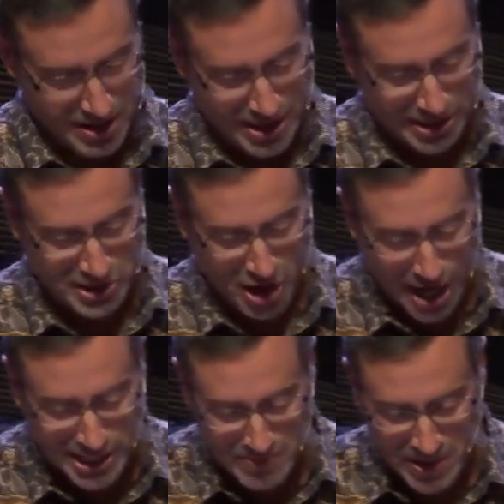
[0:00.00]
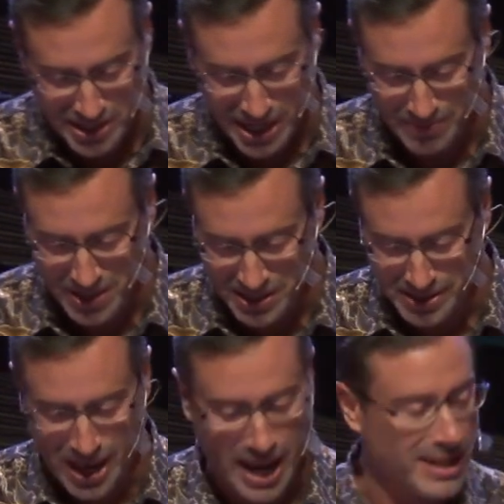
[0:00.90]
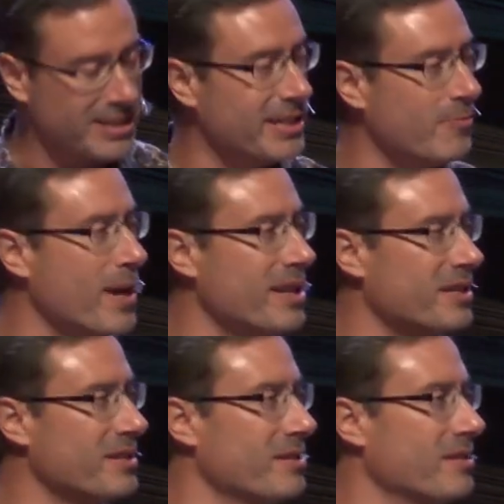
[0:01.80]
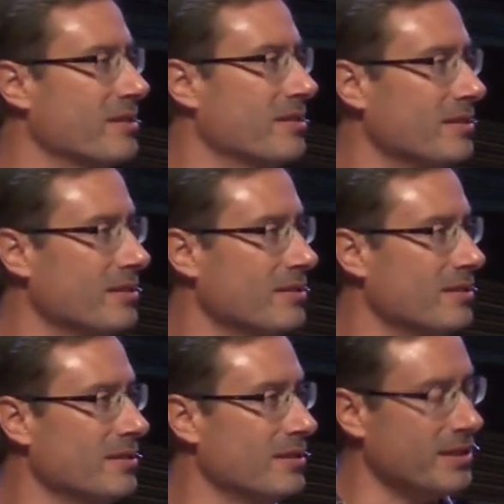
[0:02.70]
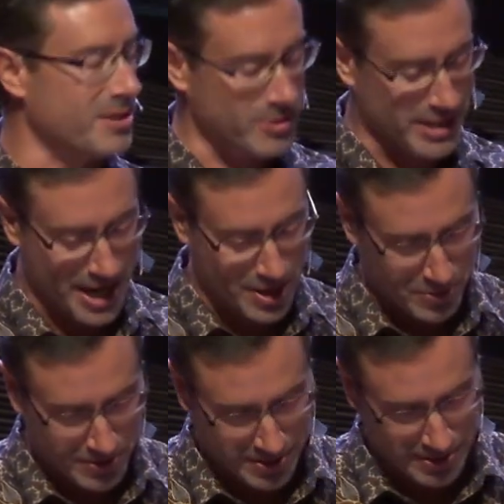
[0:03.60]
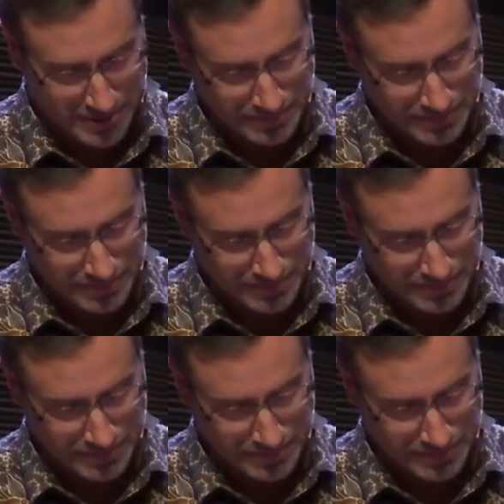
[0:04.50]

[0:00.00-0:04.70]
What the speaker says: that the document had been signed, he went into his house.